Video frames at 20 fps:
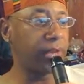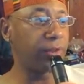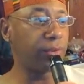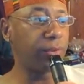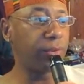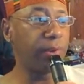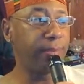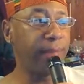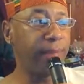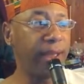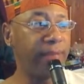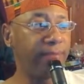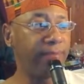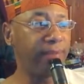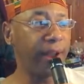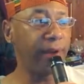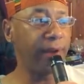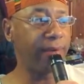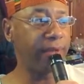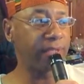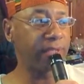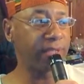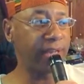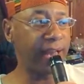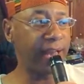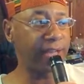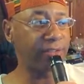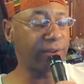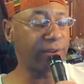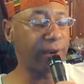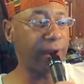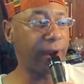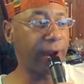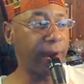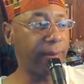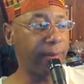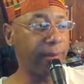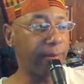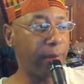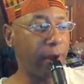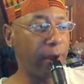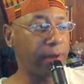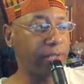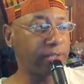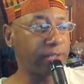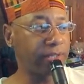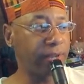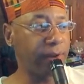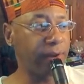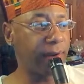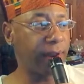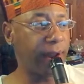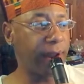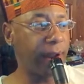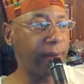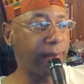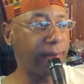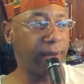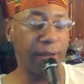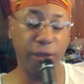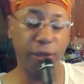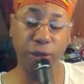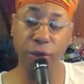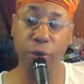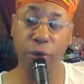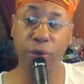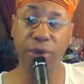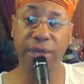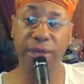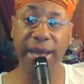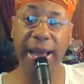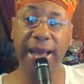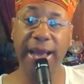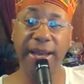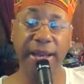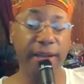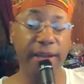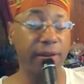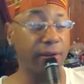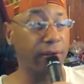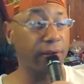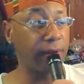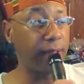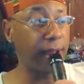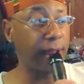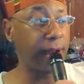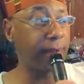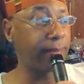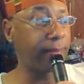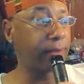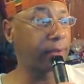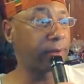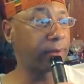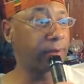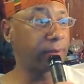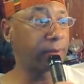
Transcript: are 3 main variants: Classical Arabic, Modern Standard Arabic, and Colloquial Dialectical Arabic.